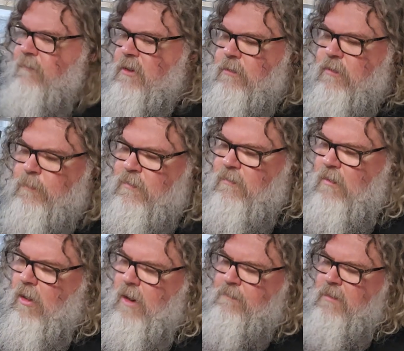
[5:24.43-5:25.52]
over Christmas
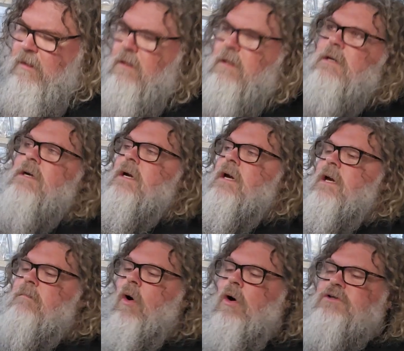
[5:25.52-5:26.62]
time.
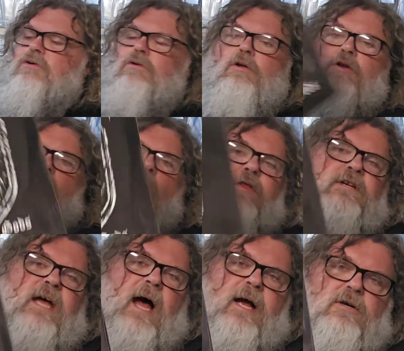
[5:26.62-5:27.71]
Immortal, Northern
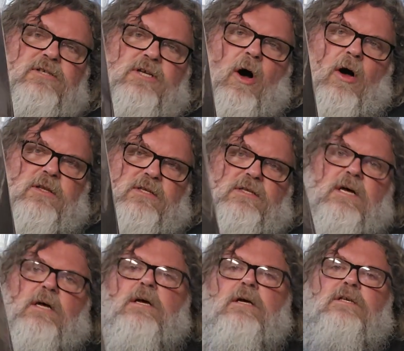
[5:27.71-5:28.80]
Chaos Gods.
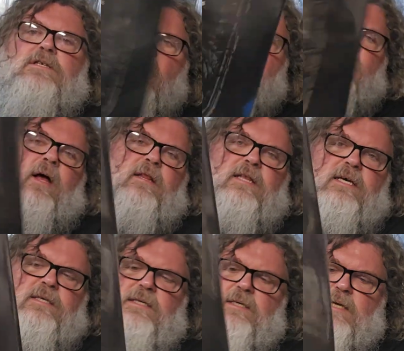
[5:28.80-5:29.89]
So
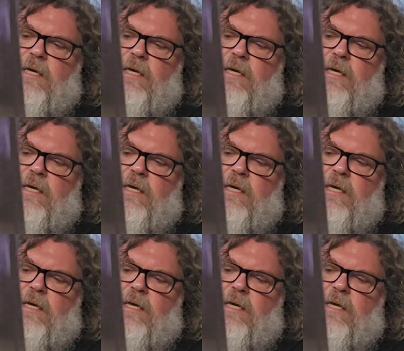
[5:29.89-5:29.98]
this